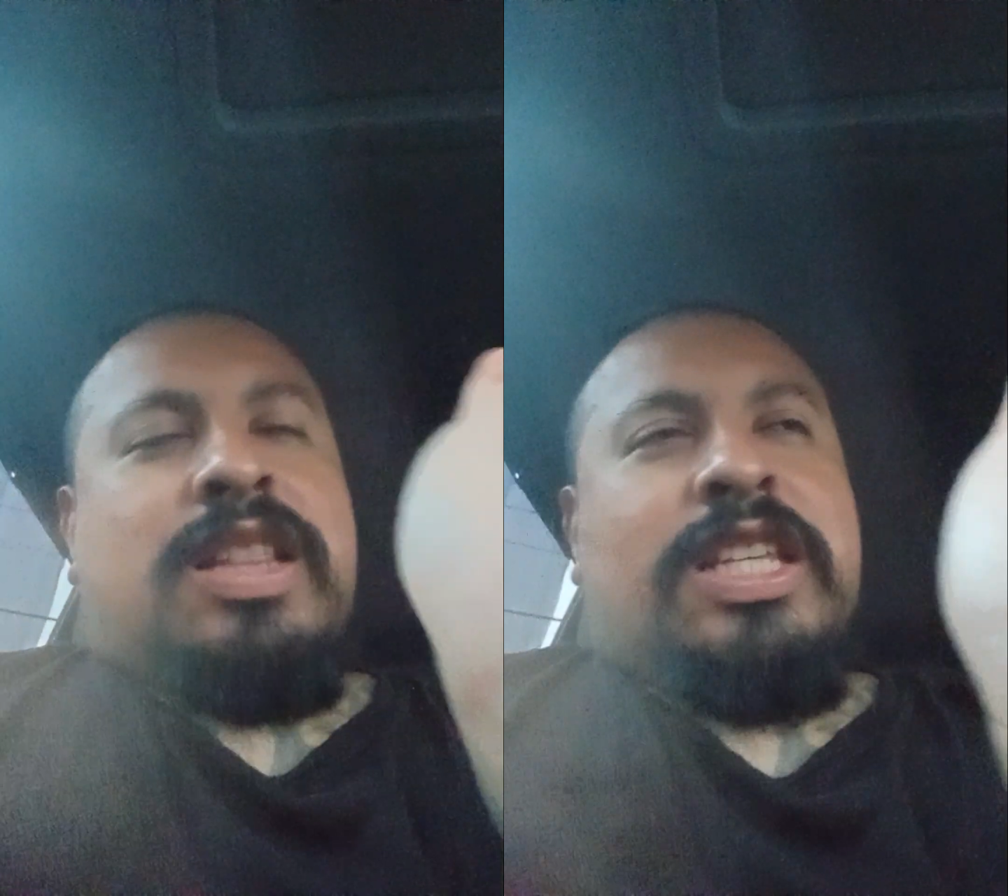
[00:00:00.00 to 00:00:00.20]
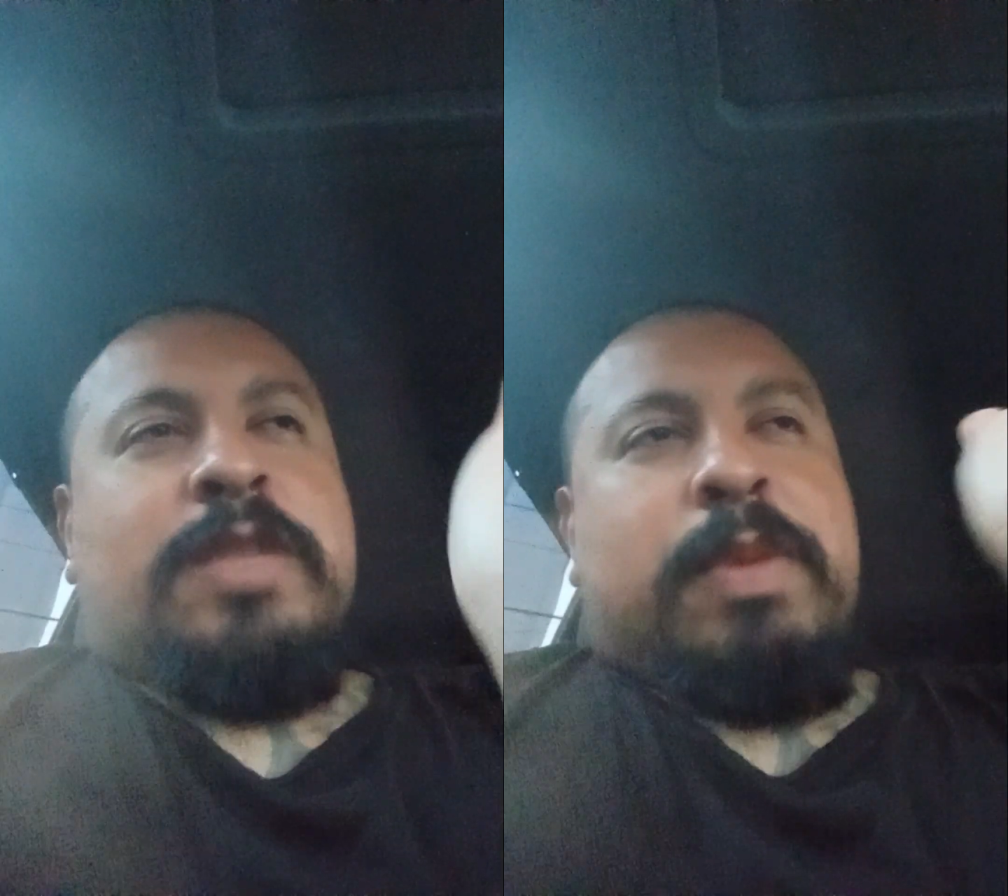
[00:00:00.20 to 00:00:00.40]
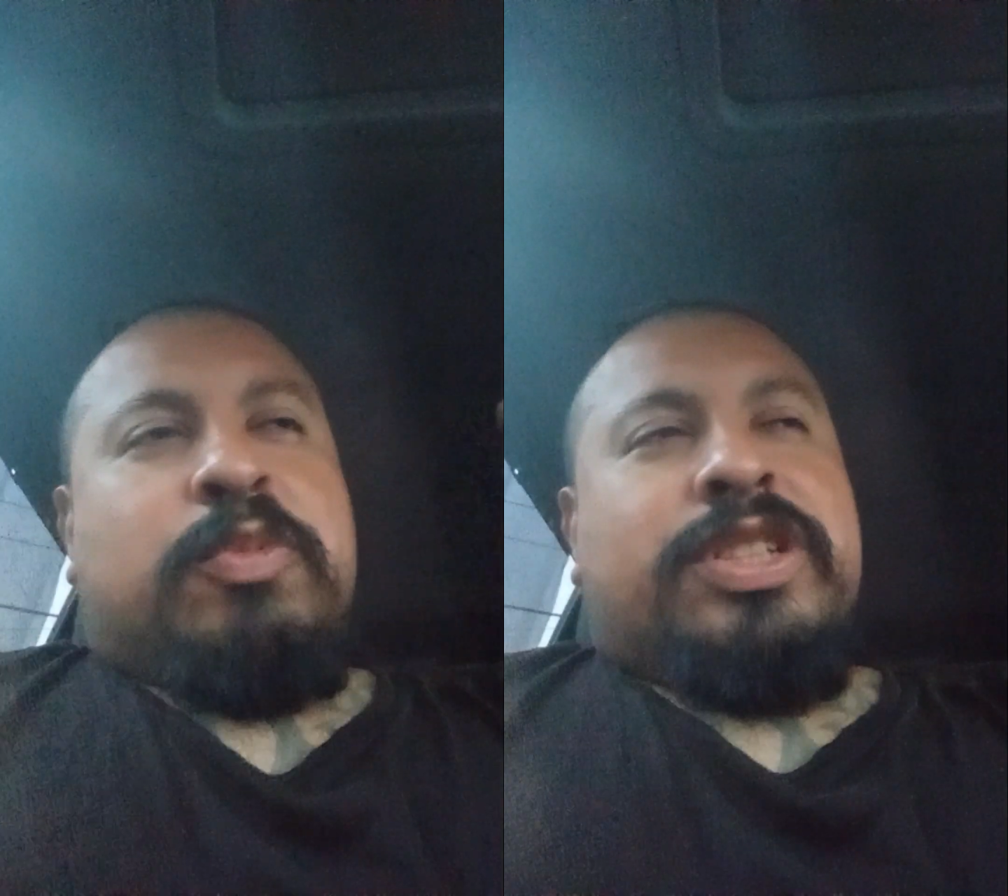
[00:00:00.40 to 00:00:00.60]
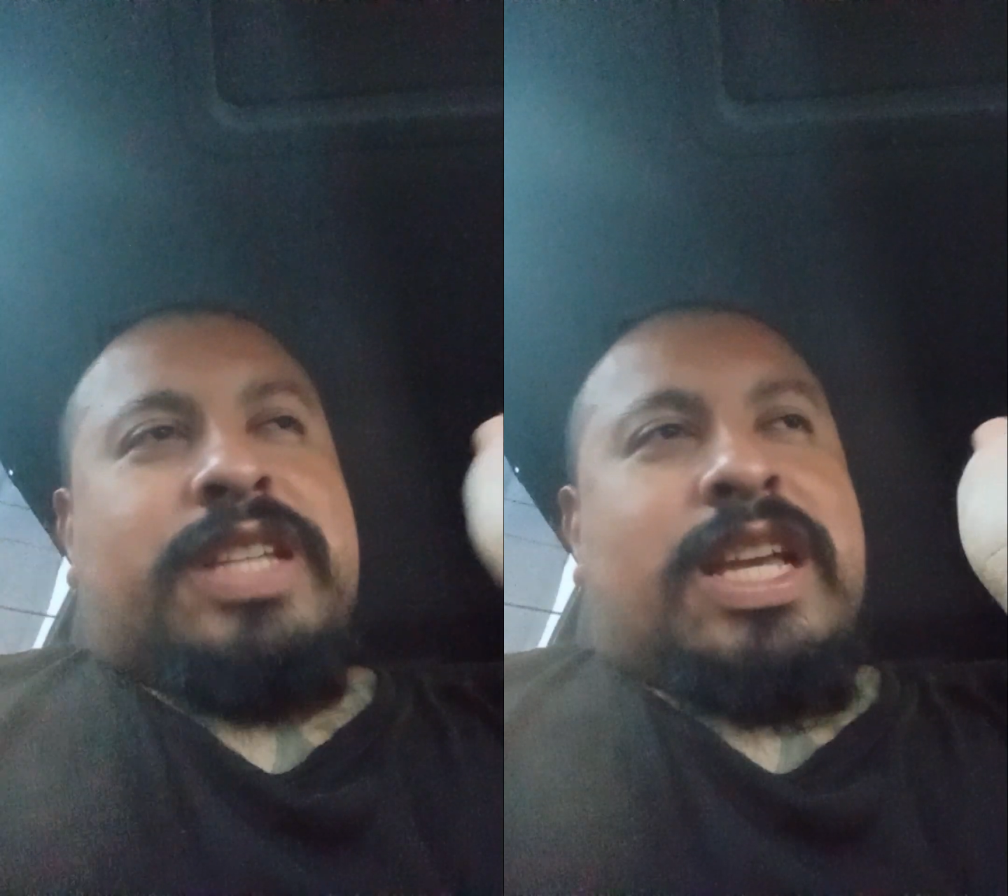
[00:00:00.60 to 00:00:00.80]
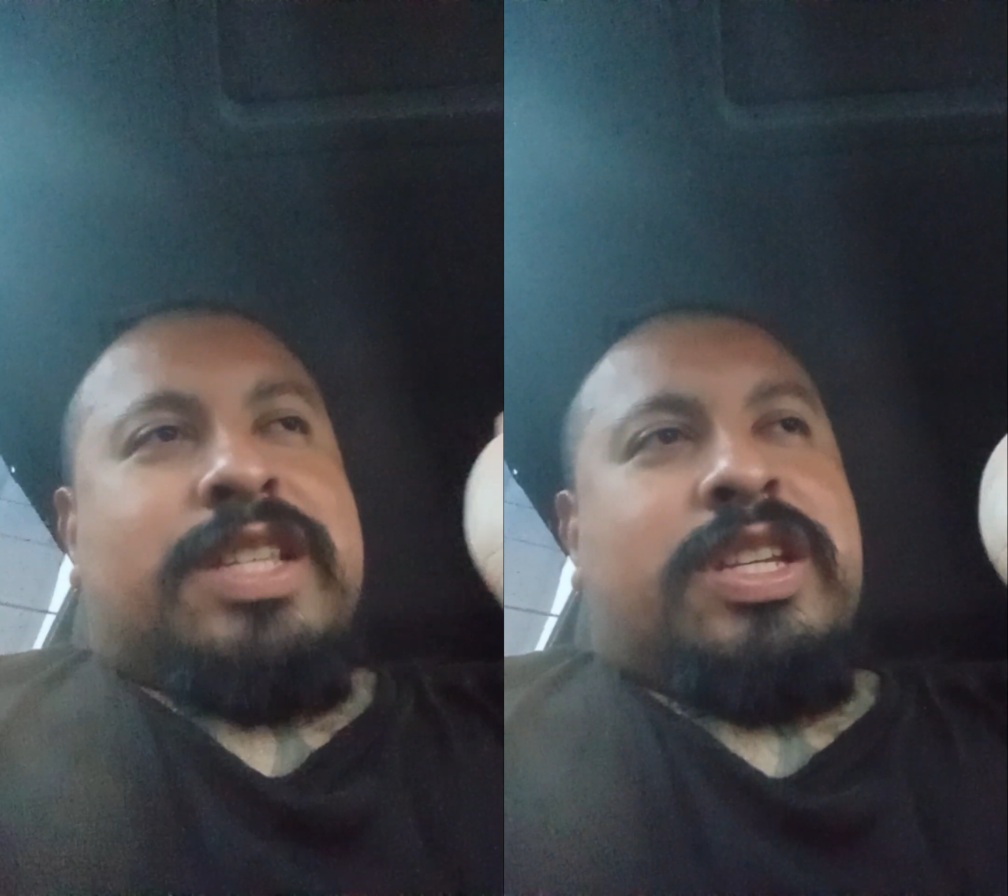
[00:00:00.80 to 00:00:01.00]
these people's
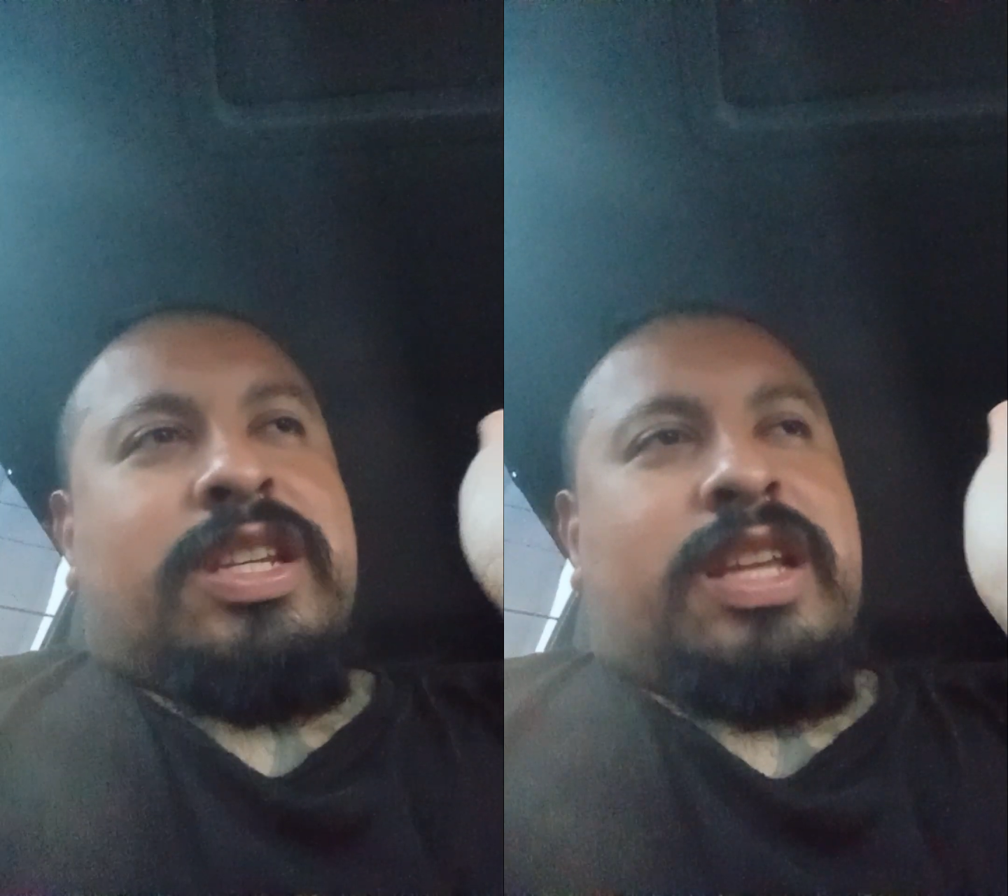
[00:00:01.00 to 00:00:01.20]
attention